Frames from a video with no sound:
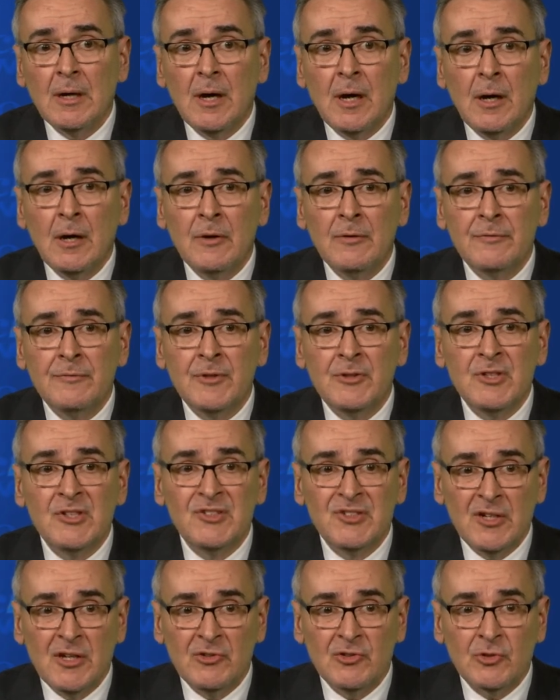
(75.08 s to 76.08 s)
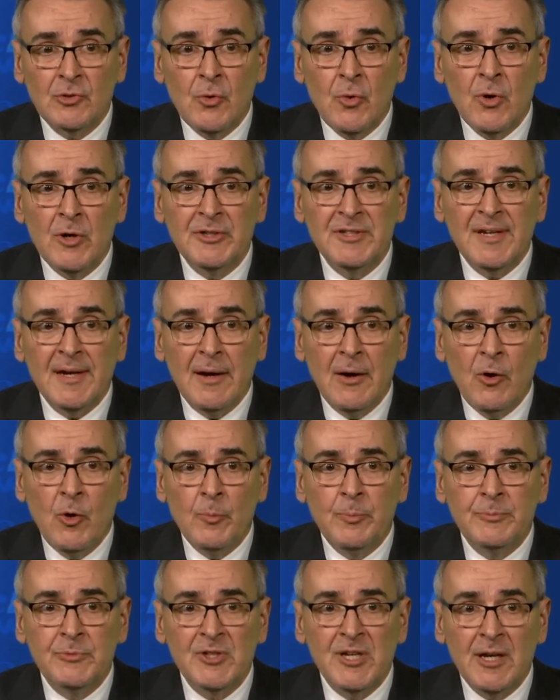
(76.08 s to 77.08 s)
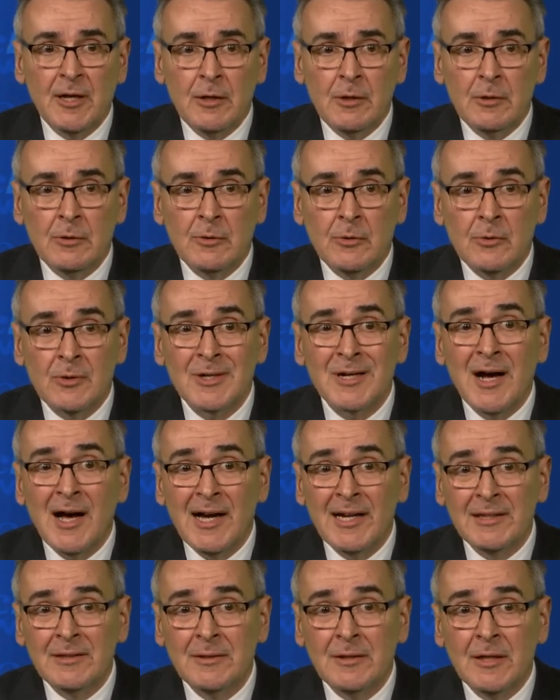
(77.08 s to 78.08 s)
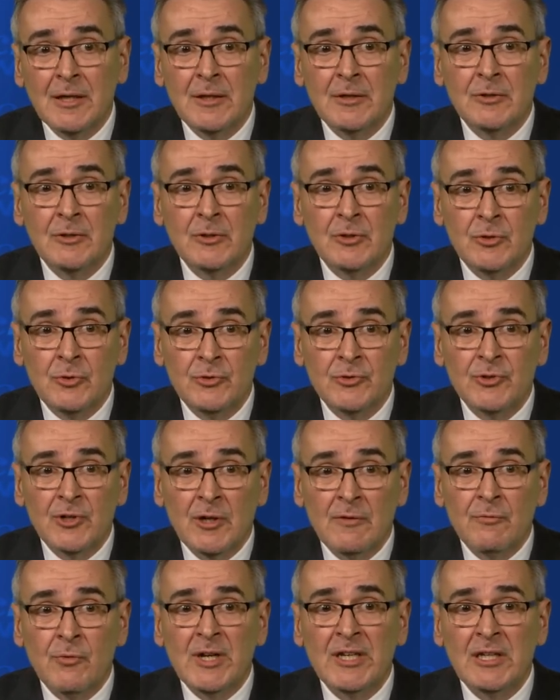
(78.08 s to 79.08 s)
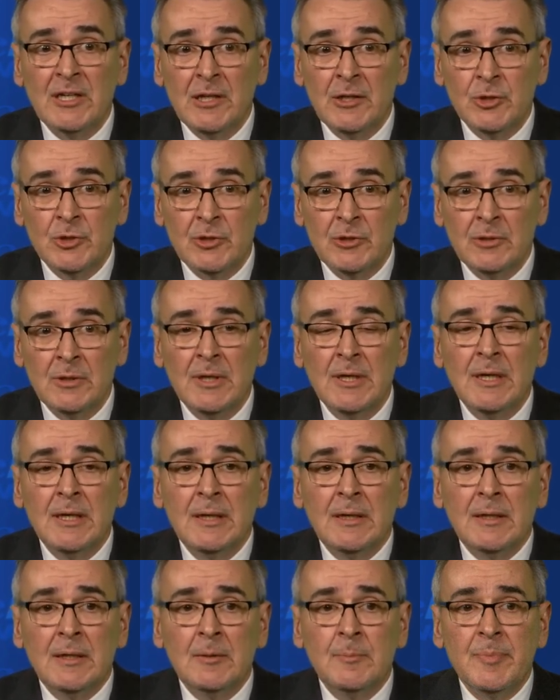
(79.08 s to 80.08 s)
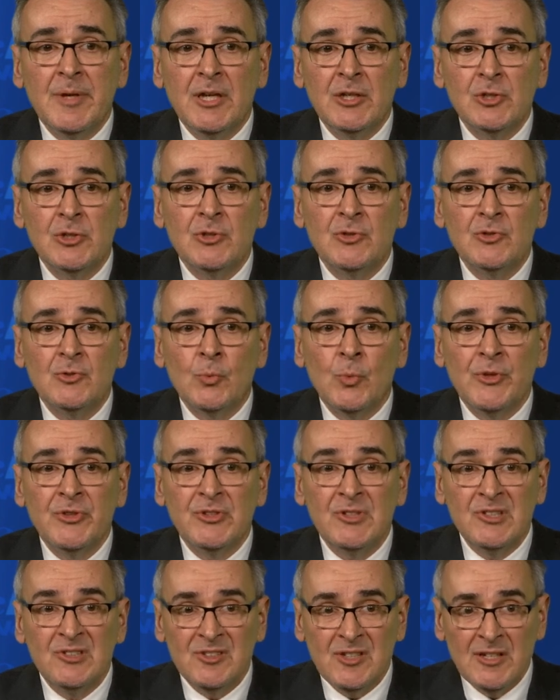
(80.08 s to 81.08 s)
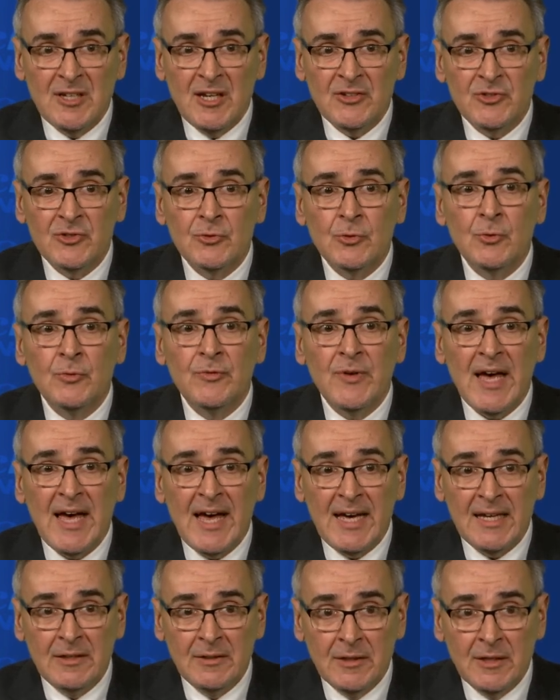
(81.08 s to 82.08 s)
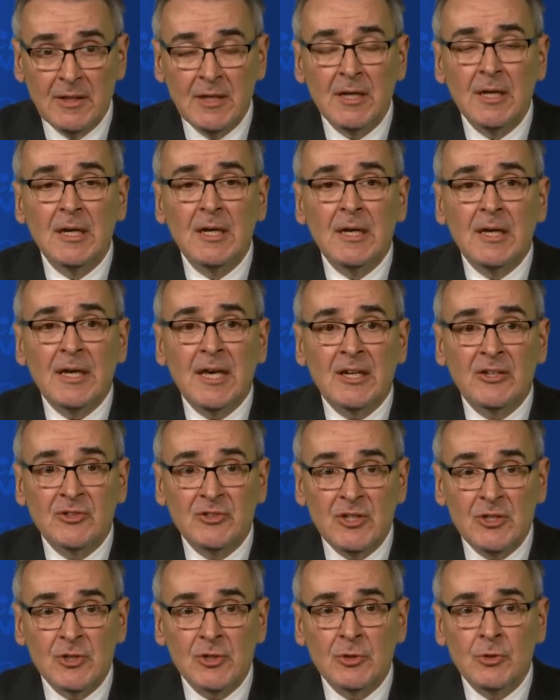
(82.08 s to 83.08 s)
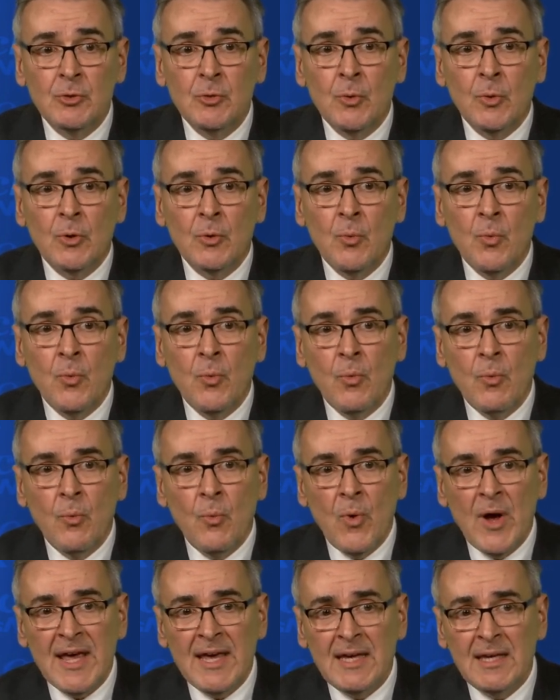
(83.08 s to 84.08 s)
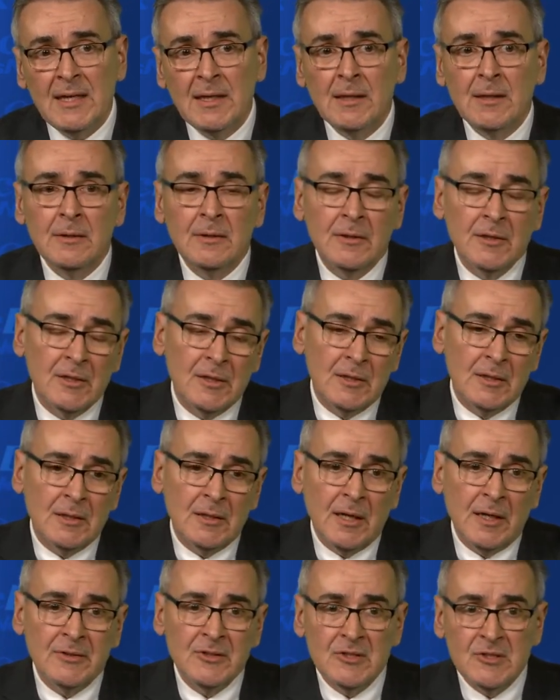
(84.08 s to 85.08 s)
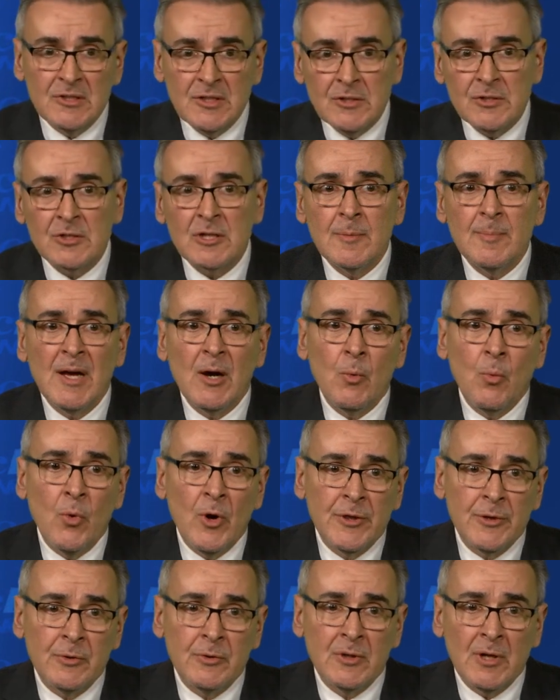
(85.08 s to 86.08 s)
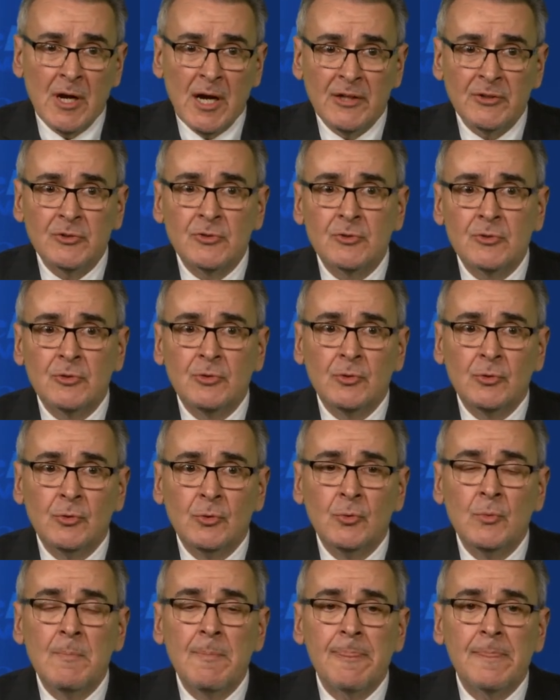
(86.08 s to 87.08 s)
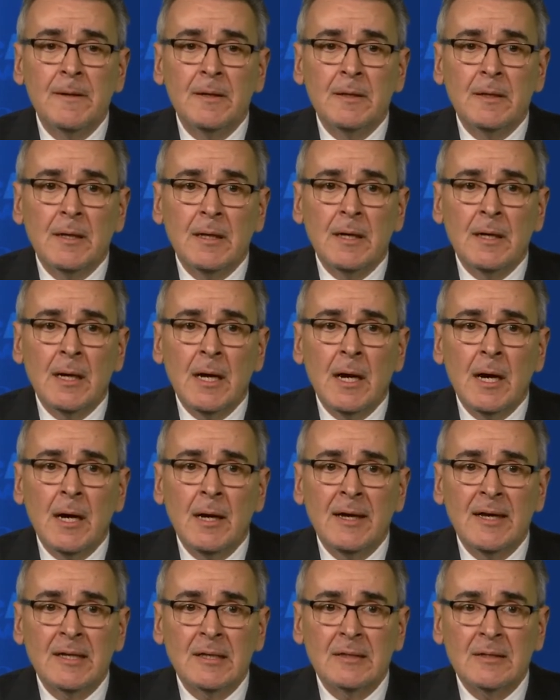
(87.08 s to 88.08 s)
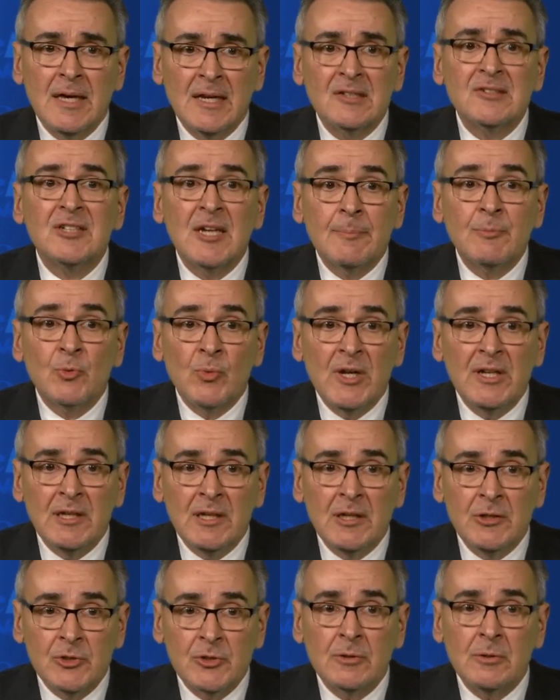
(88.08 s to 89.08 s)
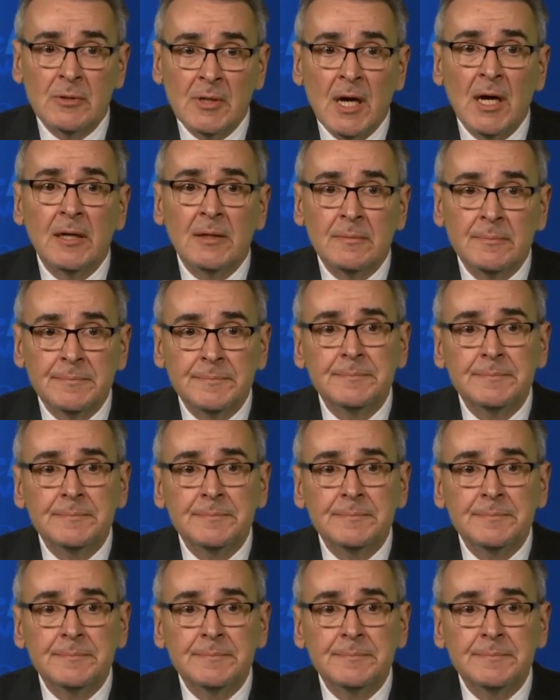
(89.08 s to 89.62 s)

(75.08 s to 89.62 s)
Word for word: of the DCIS score to help tailor or guide the use of radiation in patients with DCIS who've had excision who are weighing a decision about whether or not to uh, accept radiation or not.